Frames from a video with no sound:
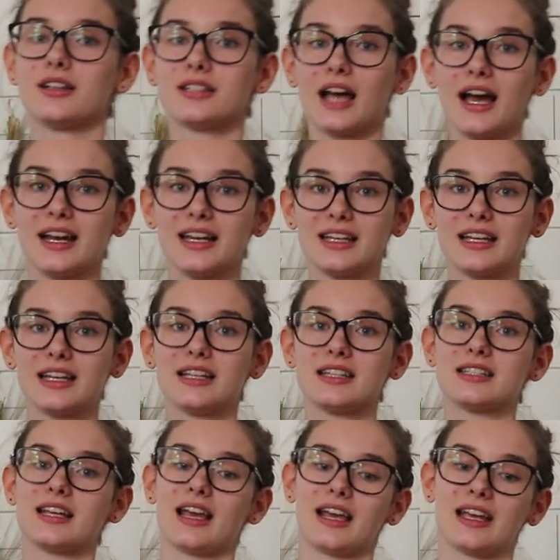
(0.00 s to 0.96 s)
tying
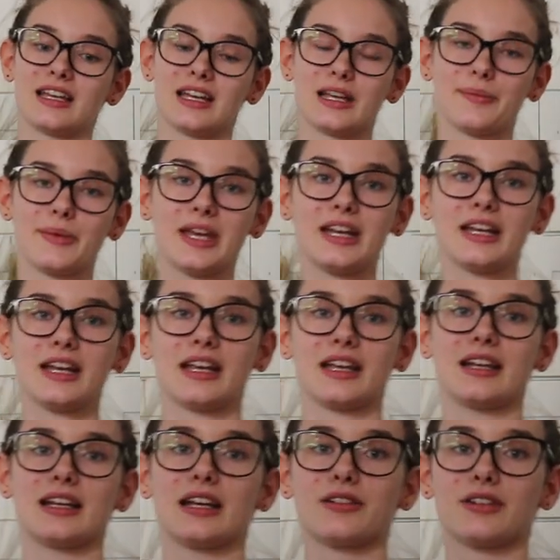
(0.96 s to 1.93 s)
it and getting in it
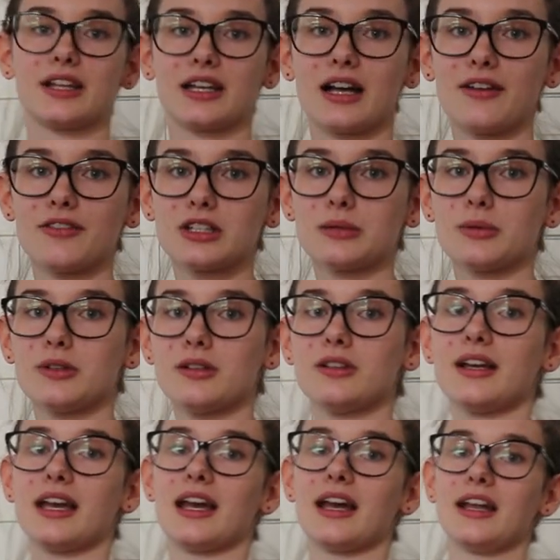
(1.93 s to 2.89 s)
and getting it really
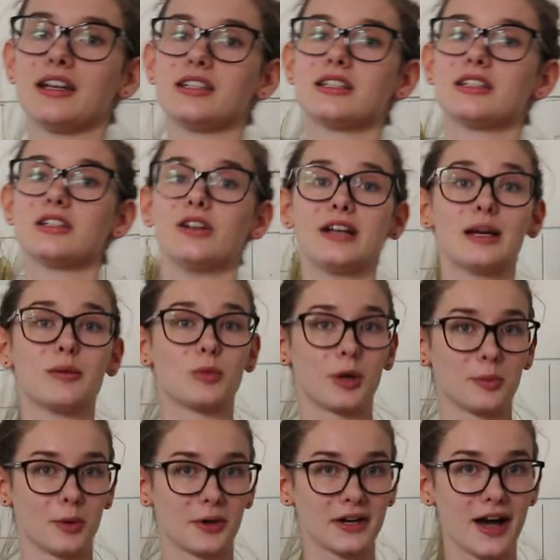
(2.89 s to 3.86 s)
comfortable and you'll get
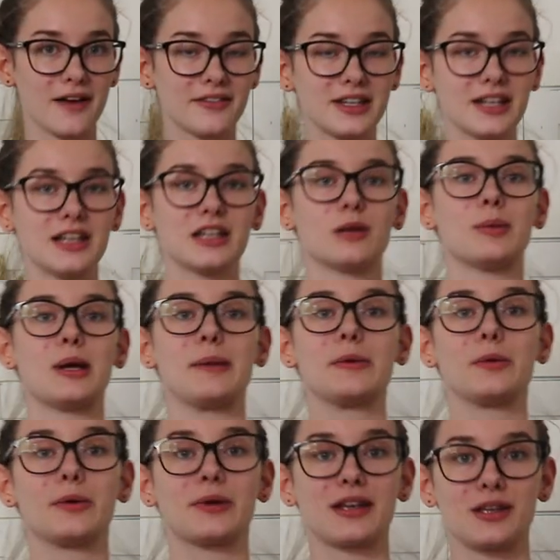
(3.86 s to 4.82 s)
more and more confident, your
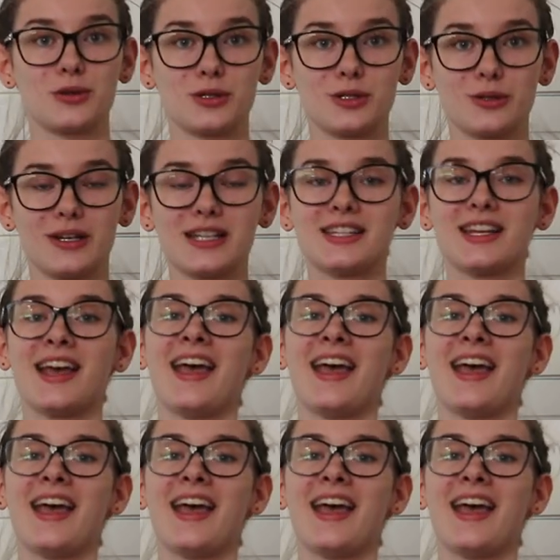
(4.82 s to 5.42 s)
baby will get used to it